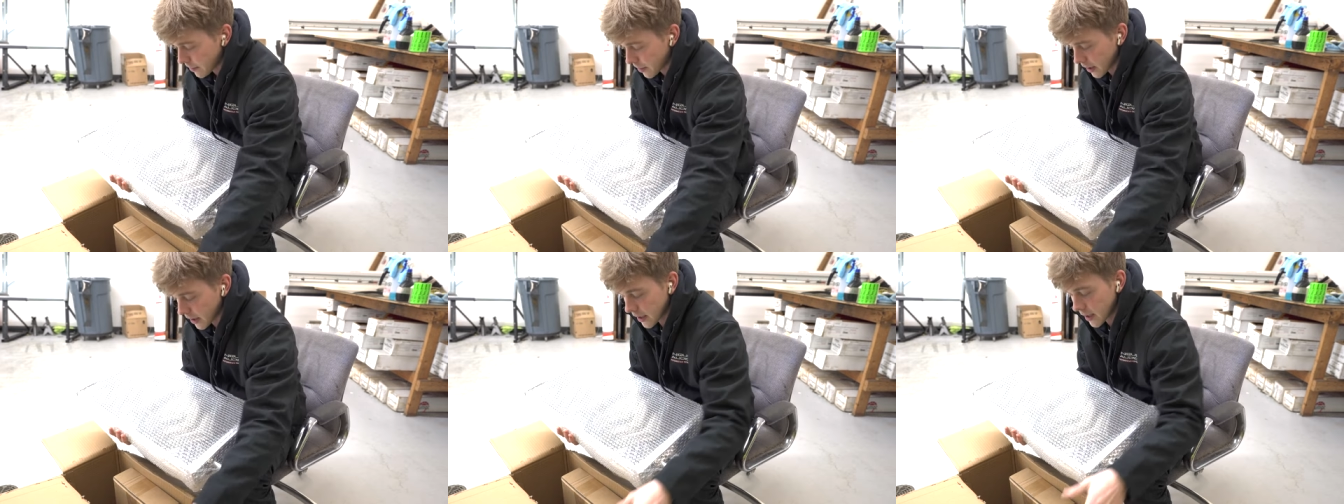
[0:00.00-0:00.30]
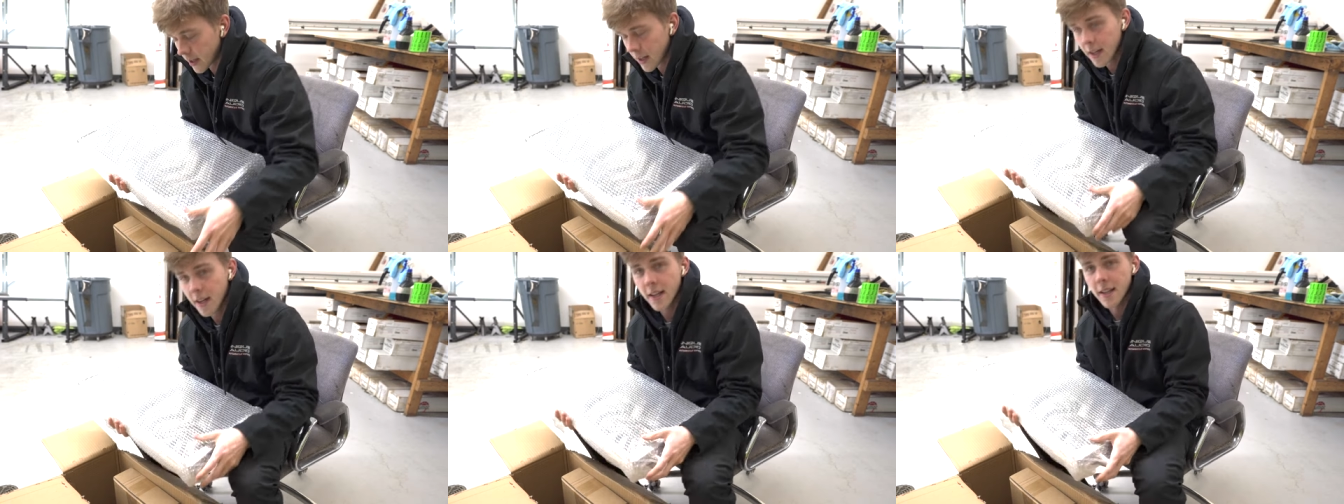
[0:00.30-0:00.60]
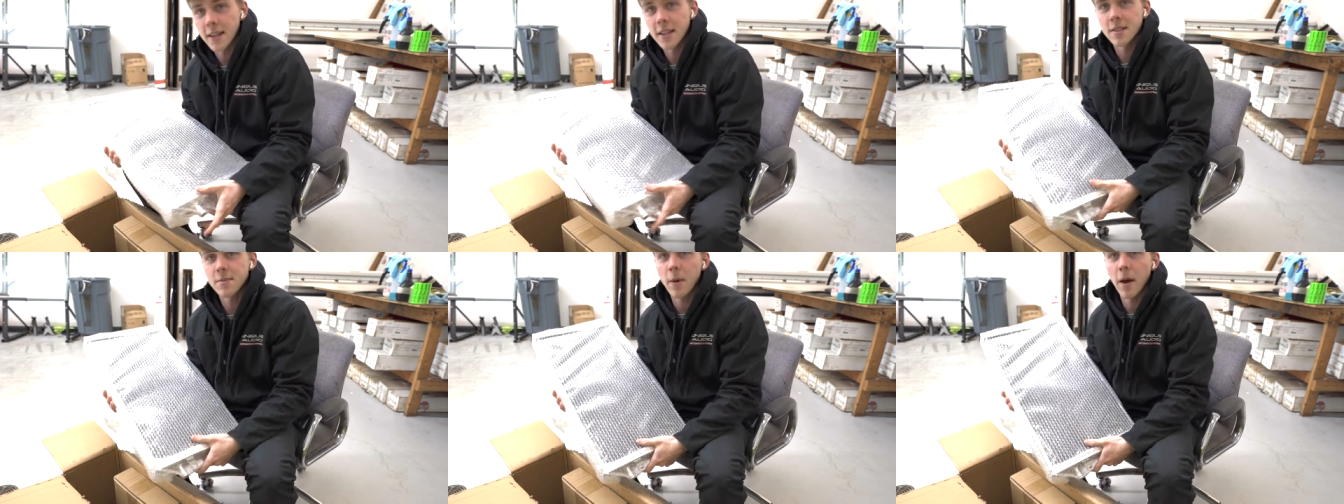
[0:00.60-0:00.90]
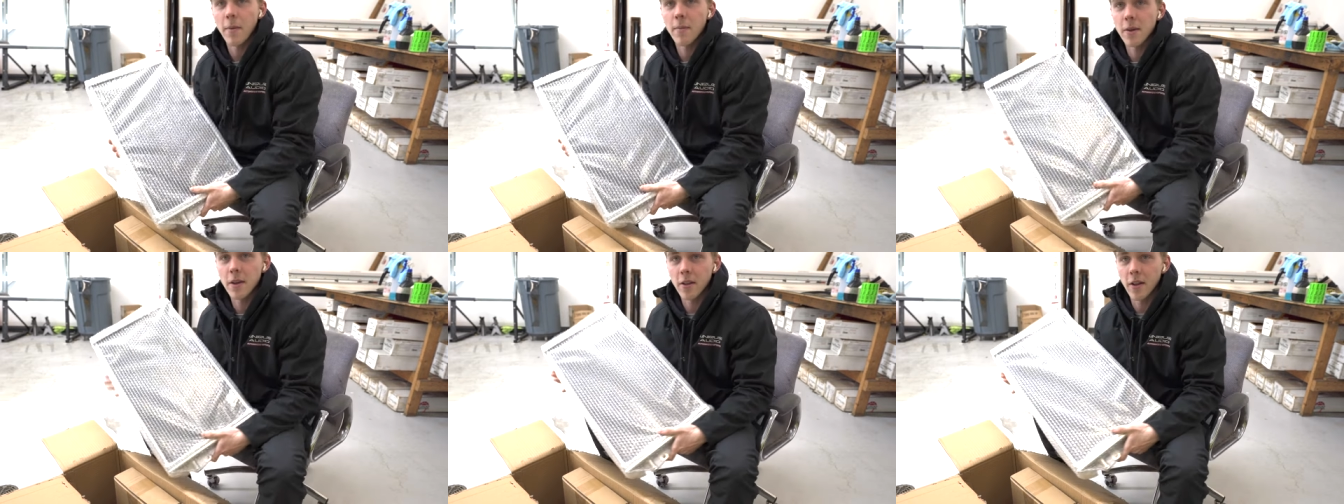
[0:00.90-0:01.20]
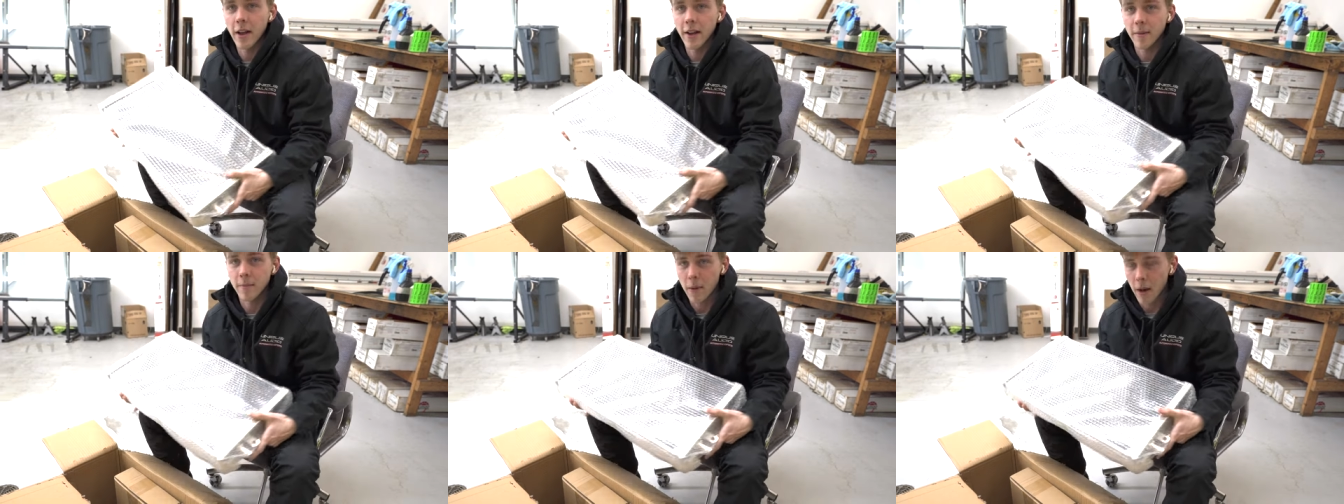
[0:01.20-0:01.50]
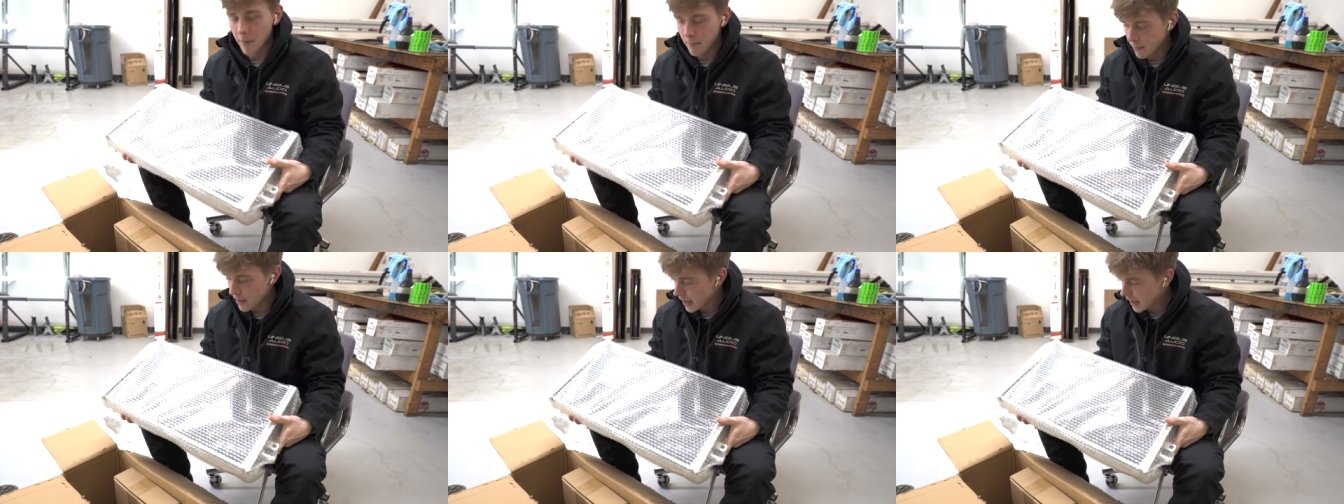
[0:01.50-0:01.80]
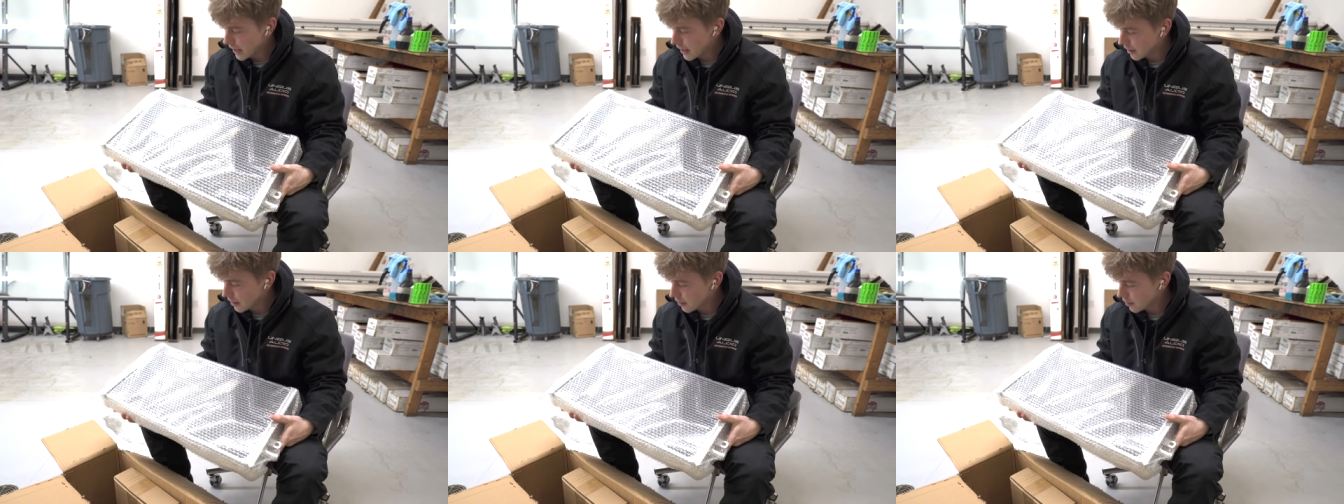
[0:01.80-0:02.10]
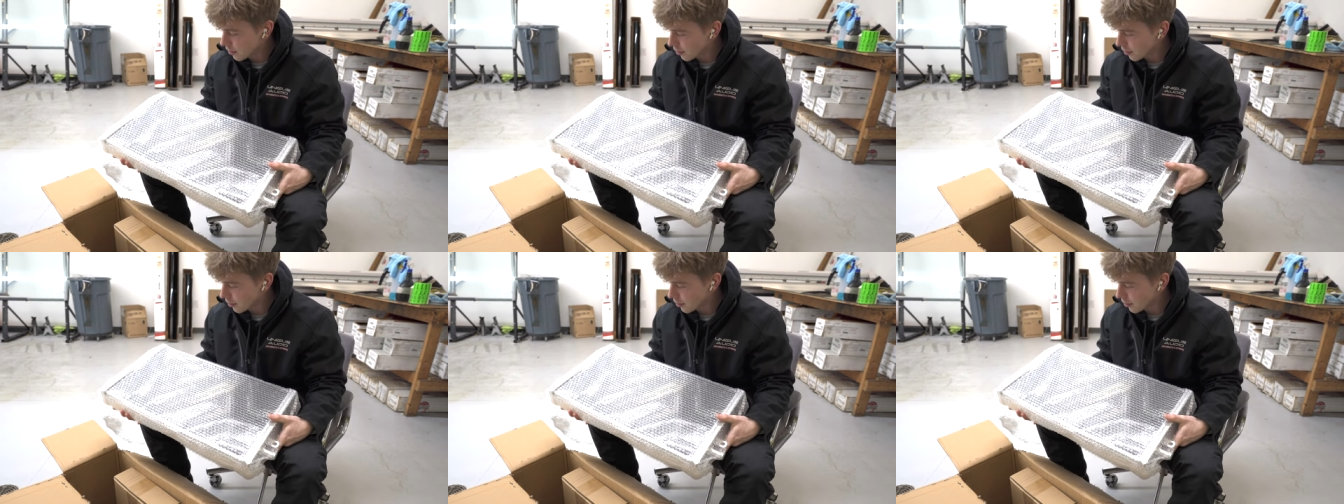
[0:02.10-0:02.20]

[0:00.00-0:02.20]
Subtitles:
but this might be like my main